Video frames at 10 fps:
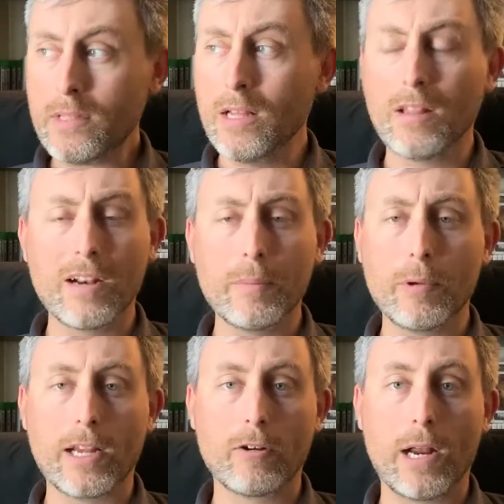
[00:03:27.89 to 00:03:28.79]
A lot of
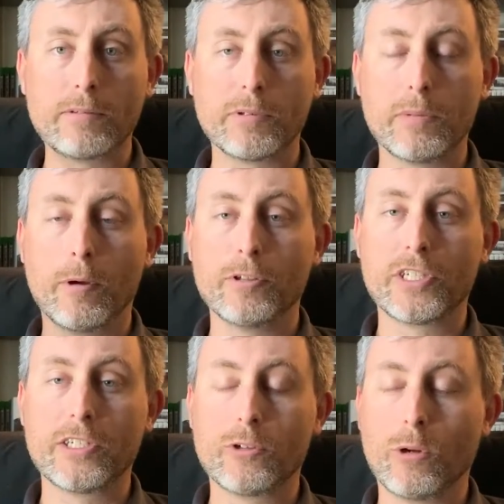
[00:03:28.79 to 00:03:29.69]
people had gripes with the
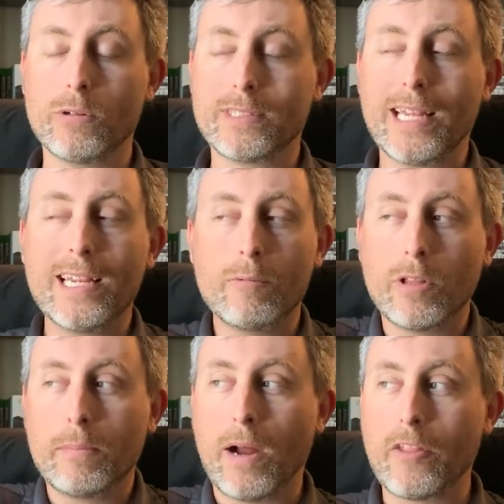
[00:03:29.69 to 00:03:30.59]
motion controls. That didn't
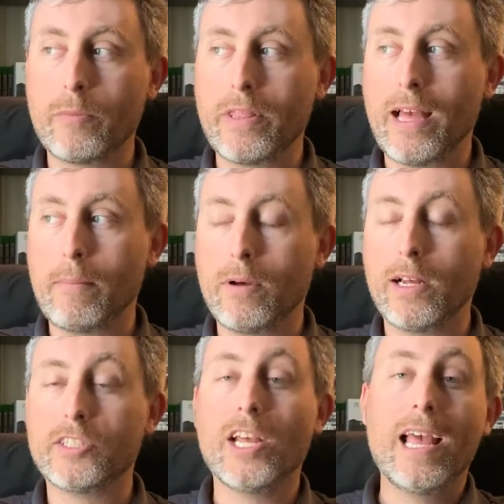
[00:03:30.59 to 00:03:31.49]
really bother me that
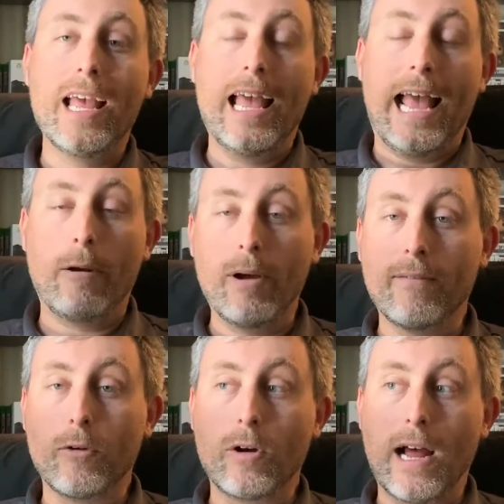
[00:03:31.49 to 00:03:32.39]
much.
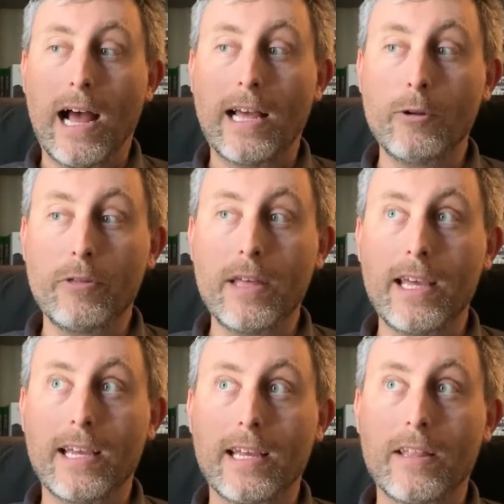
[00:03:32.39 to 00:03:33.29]
However, I do
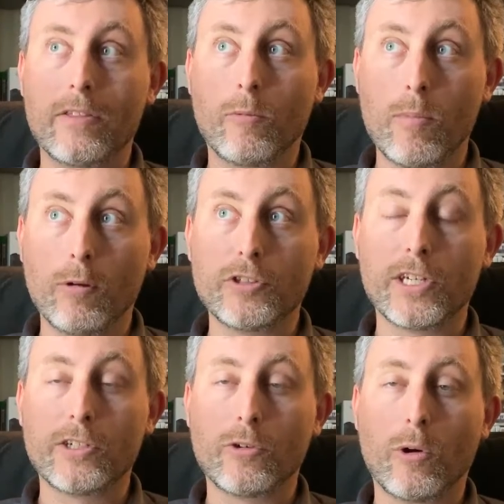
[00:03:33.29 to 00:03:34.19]
think the motion
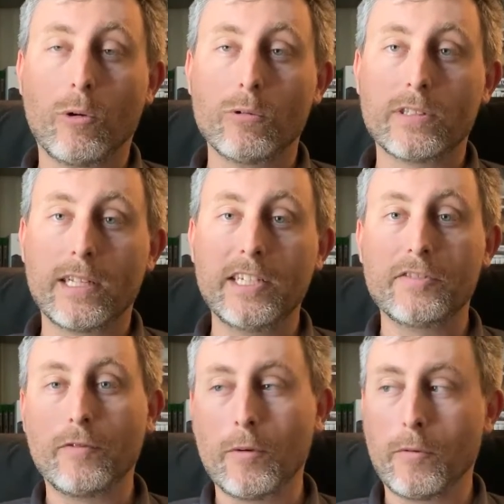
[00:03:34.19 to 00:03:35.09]
controls, at
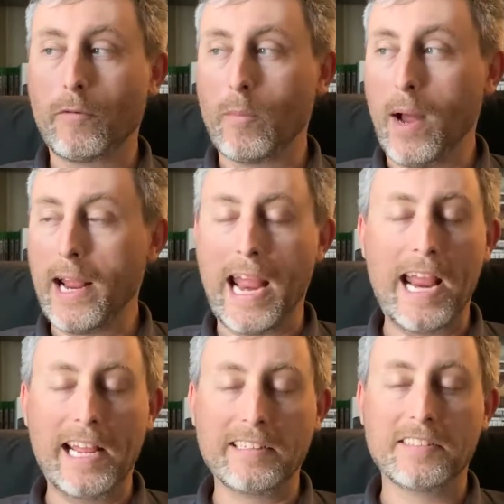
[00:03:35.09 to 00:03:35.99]
least for my
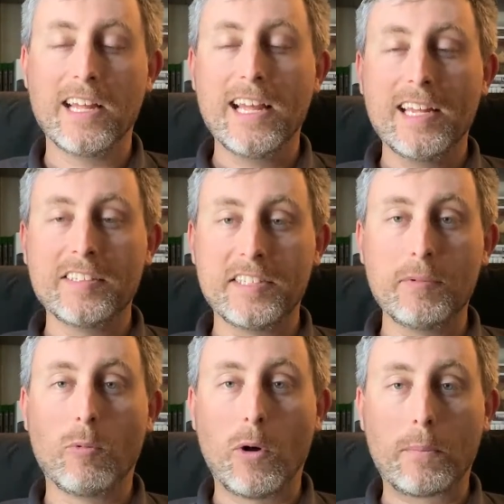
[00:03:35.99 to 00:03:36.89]
hands, seem
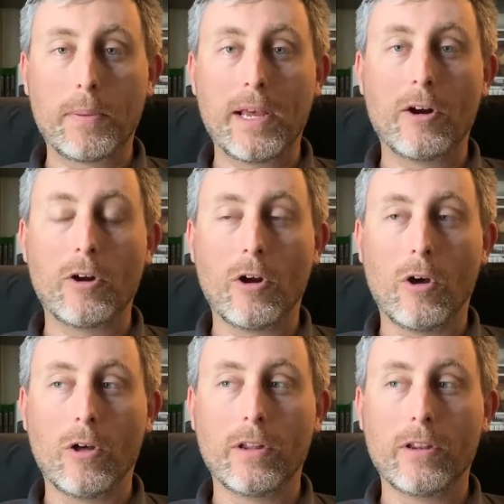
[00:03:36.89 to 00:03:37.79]
to work better
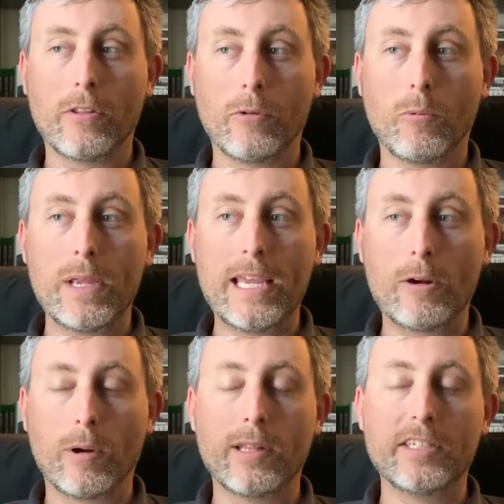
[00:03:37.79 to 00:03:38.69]
on the
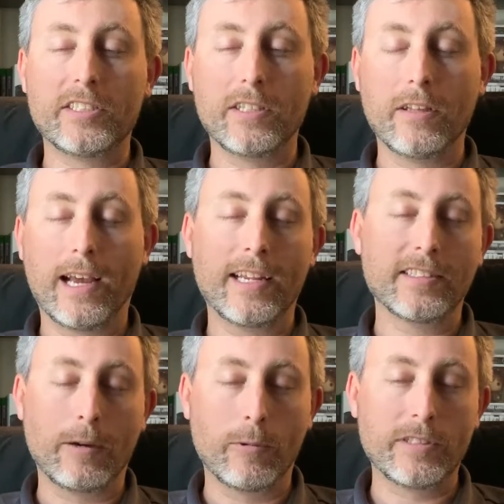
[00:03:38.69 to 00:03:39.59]
Wii, or at least I
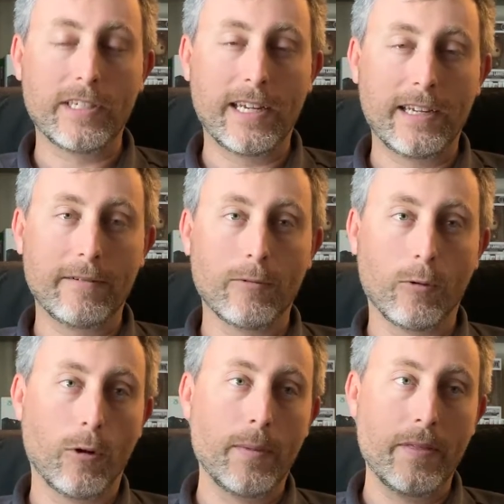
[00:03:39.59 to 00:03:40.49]
guess I would say,
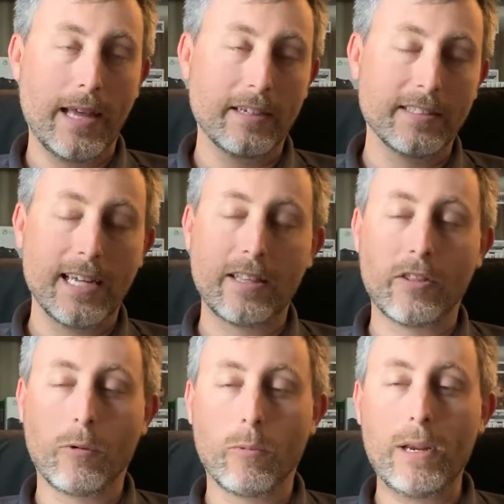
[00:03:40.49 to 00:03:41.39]
or amend that to say
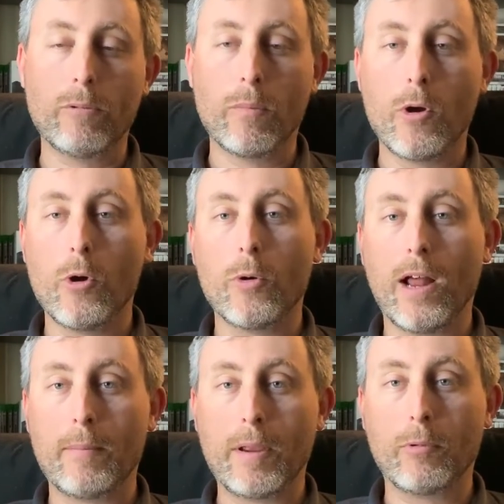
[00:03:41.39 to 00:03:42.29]
that the Wii remote,
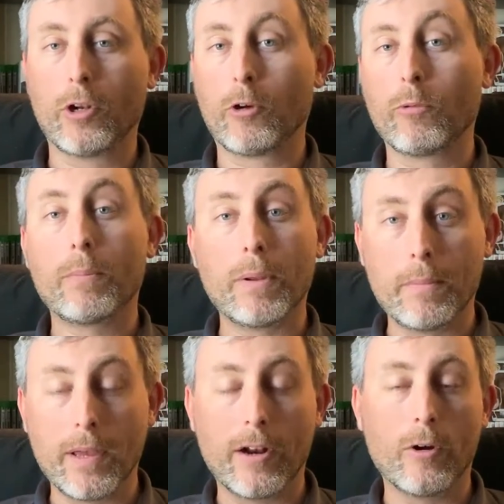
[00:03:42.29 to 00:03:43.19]
I'm able to grip
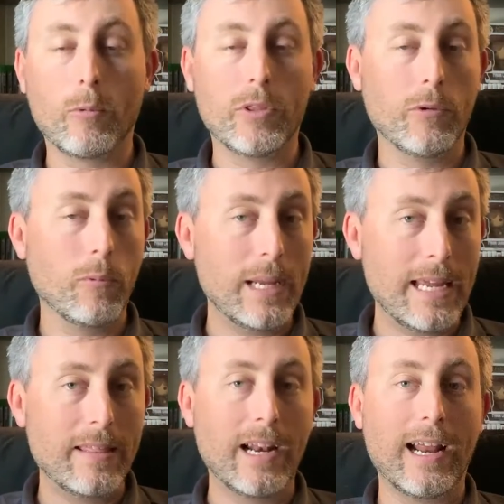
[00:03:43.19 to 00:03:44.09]
it better with the
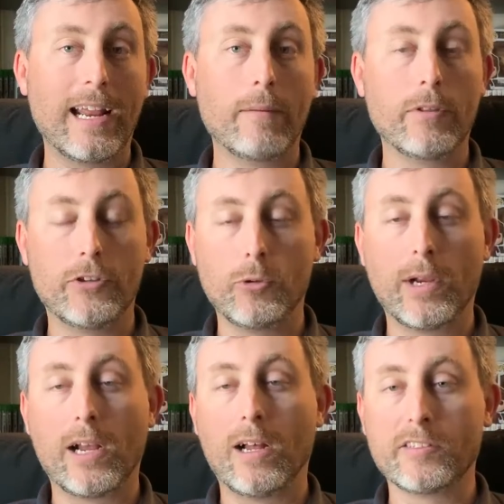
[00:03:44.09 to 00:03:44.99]
Wii than I am the
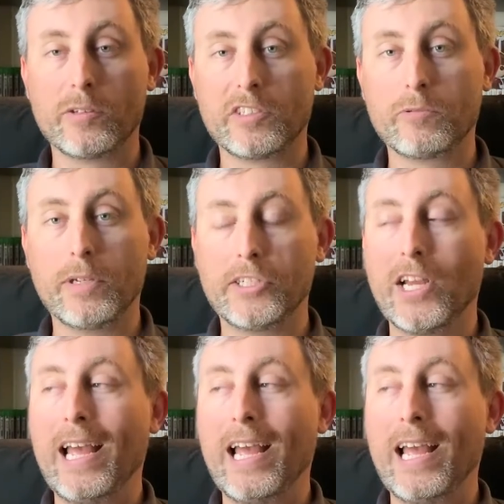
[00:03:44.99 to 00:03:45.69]
Joy-Cons on the Switch.